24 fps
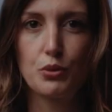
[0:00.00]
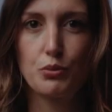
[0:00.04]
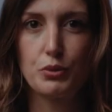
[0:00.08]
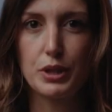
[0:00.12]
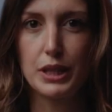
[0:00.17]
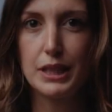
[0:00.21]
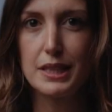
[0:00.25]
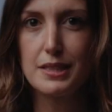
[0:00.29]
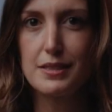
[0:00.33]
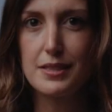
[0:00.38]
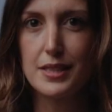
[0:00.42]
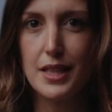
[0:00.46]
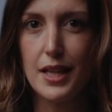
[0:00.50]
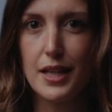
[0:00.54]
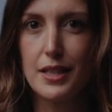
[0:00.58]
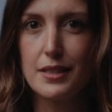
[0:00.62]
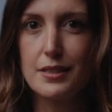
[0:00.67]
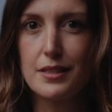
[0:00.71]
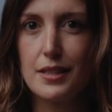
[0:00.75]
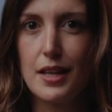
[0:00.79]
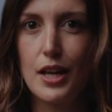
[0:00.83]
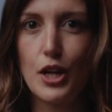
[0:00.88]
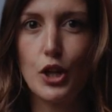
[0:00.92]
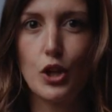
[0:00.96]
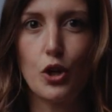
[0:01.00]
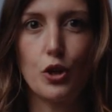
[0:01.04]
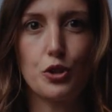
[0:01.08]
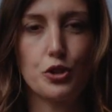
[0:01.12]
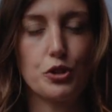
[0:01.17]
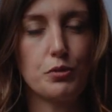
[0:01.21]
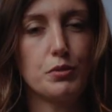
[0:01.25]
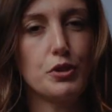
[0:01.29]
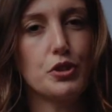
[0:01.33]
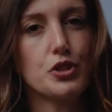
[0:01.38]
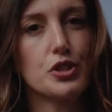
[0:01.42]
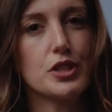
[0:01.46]
real estate,
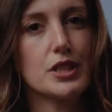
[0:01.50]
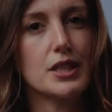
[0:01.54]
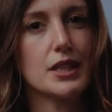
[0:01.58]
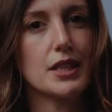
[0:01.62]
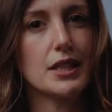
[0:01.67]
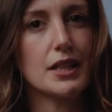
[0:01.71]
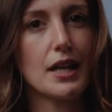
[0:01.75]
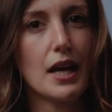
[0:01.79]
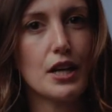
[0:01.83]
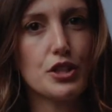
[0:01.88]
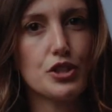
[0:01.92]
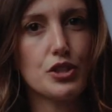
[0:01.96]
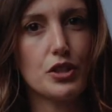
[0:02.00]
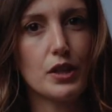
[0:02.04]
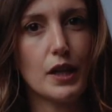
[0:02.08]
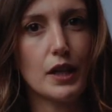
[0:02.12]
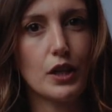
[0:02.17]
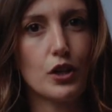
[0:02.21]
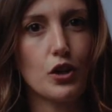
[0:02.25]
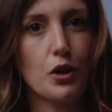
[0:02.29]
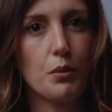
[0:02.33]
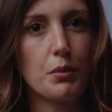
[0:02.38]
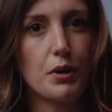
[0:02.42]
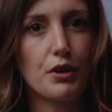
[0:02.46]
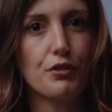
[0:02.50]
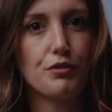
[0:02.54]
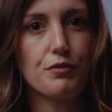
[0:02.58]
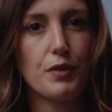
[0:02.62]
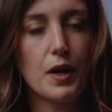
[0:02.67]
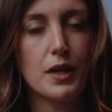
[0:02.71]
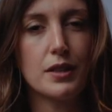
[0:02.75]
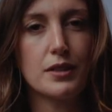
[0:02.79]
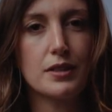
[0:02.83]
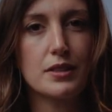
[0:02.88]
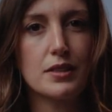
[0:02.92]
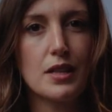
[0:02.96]
contribution to the National Economic
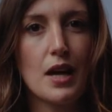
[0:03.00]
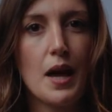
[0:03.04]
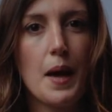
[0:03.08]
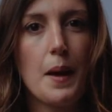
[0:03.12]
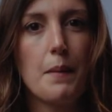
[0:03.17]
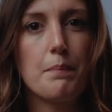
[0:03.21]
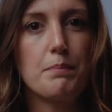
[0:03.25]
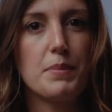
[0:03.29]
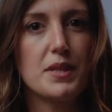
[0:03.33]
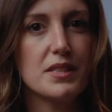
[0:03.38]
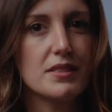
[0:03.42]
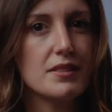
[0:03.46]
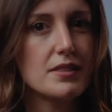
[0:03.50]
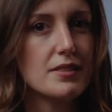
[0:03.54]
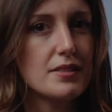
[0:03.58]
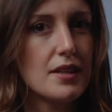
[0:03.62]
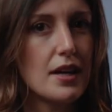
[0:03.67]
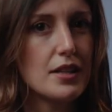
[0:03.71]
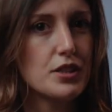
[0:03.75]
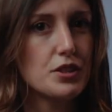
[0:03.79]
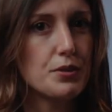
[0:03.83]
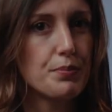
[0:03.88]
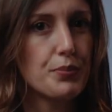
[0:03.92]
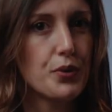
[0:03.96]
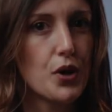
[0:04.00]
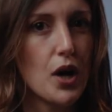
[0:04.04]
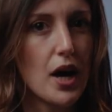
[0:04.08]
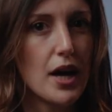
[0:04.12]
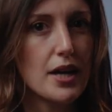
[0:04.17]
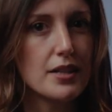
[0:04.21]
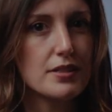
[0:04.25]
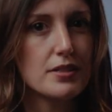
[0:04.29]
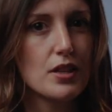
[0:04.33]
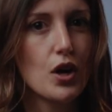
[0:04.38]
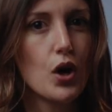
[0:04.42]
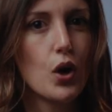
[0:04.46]
Fund, business
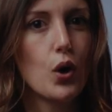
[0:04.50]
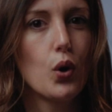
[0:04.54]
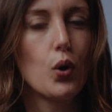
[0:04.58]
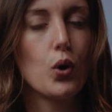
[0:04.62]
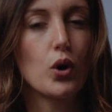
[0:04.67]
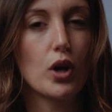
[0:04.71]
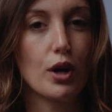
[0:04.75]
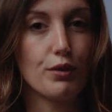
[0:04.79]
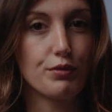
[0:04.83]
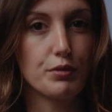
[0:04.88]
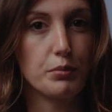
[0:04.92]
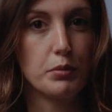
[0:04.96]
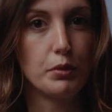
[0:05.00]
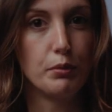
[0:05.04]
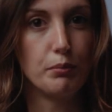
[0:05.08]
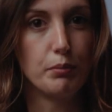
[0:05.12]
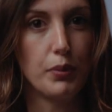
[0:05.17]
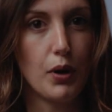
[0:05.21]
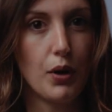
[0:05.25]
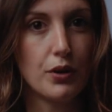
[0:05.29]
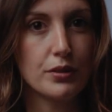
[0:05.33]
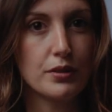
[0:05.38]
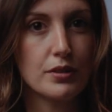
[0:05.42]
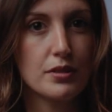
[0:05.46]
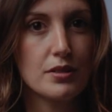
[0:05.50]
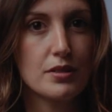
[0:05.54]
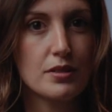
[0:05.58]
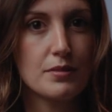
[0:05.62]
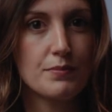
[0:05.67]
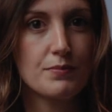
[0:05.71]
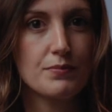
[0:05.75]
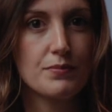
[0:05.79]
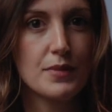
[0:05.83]
enterprise, or government bonds.